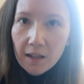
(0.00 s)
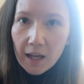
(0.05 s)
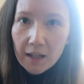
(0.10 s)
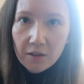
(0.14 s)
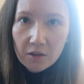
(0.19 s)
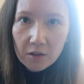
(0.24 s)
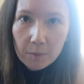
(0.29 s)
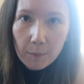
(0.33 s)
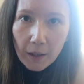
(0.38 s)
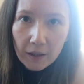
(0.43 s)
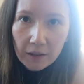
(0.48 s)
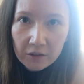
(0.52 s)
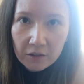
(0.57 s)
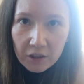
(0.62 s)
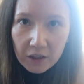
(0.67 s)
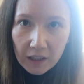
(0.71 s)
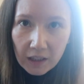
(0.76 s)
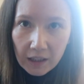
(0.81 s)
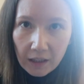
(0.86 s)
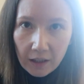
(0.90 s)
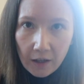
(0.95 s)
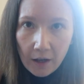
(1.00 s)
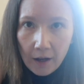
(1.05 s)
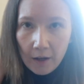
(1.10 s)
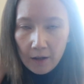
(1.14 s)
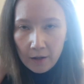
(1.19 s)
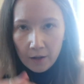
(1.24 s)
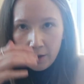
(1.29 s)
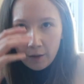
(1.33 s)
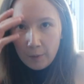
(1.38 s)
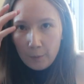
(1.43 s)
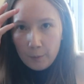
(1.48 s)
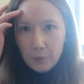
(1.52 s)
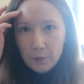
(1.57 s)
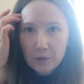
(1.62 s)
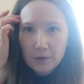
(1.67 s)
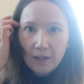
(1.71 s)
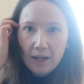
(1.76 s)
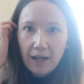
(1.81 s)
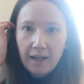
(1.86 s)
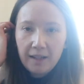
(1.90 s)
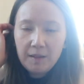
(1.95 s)
like just balance you here,
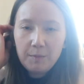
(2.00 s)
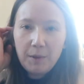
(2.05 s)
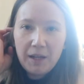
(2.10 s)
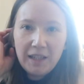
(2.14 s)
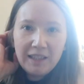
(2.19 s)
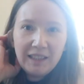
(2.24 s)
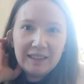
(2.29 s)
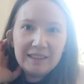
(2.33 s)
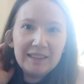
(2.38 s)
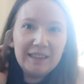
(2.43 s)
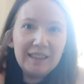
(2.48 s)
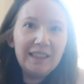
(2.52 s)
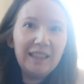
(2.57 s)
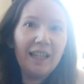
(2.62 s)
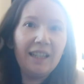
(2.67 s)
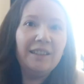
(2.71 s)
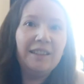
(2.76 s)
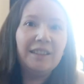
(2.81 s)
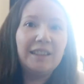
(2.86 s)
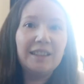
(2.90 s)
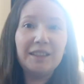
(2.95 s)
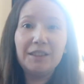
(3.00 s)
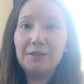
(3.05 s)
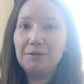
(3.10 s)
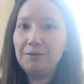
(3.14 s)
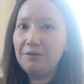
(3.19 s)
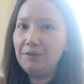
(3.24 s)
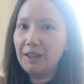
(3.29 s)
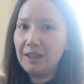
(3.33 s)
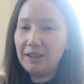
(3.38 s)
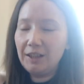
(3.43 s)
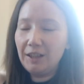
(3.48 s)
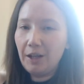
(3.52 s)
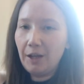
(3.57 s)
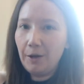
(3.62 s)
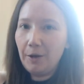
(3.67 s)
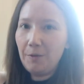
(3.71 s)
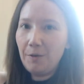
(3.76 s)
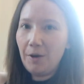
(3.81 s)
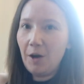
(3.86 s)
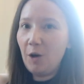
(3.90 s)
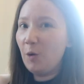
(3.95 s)
but that is basically the end of this
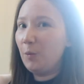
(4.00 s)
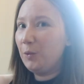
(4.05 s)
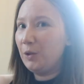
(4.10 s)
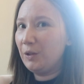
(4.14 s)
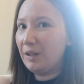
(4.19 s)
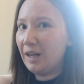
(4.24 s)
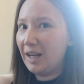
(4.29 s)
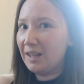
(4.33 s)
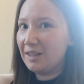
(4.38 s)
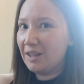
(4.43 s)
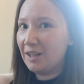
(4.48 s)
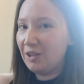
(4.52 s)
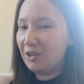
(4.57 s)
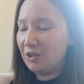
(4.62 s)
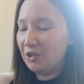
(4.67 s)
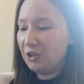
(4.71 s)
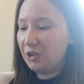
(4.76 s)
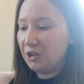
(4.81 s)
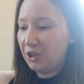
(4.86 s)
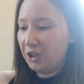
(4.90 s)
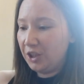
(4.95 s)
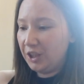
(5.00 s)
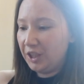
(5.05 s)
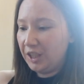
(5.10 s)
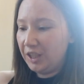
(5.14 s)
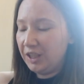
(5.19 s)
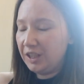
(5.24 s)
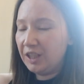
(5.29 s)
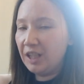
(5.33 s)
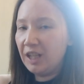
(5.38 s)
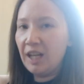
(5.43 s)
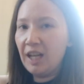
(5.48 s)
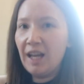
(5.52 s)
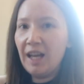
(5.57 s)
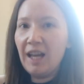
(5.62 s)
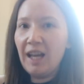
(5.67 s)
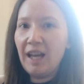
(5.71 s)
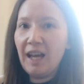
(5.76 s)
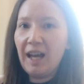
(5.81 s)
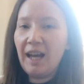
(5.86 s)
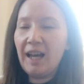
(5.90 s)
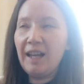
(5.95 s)
video. Hope you guys enjoyed,
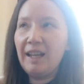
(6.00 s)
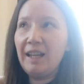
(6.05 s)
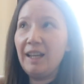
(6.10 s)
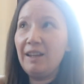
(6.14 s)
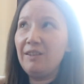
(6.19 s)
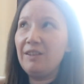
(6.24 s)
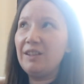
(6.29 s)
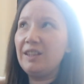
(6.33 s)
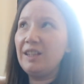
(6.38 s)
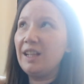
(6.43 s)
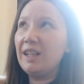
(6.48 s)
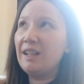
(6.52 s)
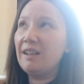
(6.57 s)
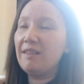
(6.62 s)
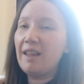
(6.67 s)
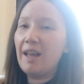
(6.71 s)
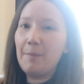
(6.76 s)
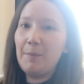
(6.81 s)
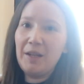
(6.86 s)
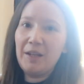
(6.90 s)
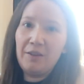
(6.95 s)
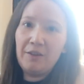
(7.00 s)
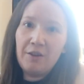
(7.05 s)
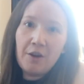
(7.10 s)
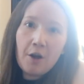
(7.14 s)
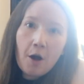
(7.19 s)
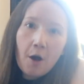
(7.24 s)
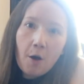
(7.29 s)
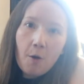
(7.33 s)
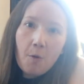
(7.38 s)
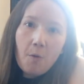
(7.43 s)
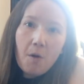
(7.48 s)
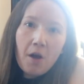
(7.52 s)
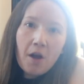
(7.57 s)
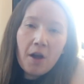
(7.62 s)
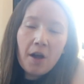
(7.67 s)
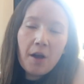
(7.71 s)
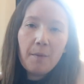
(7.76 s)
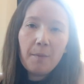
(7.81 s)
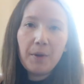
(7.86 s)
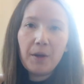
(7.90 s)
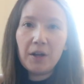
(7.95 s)
and if you did, let me know,
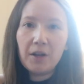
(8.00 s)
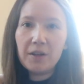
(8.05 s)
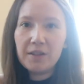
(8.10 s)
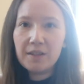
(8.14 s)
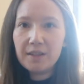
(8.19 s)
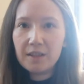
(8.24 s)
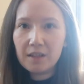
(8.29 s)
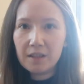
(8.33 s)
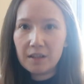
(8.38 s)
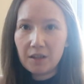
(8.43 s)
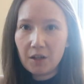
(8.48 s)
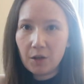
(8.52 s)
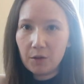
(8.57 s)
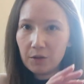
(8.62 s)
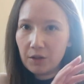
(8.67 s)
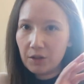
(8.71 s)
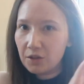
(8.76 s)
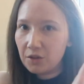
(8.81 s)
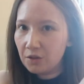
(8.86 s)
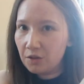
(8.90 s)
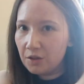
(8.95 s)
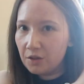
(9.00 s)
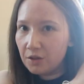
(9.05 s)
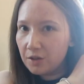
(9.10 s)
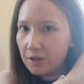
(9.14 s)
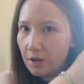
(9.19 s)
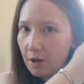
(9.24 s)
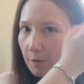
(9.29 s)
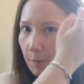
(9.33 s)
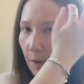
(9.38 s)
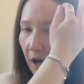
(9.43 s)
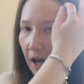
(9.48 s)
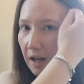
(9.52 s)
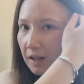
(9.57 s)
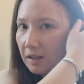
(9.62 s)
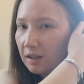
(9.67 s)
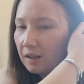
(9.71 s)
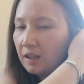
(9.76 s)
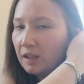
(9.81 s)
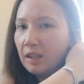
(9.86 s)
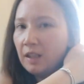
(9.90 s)
because oh, the sun's so bad.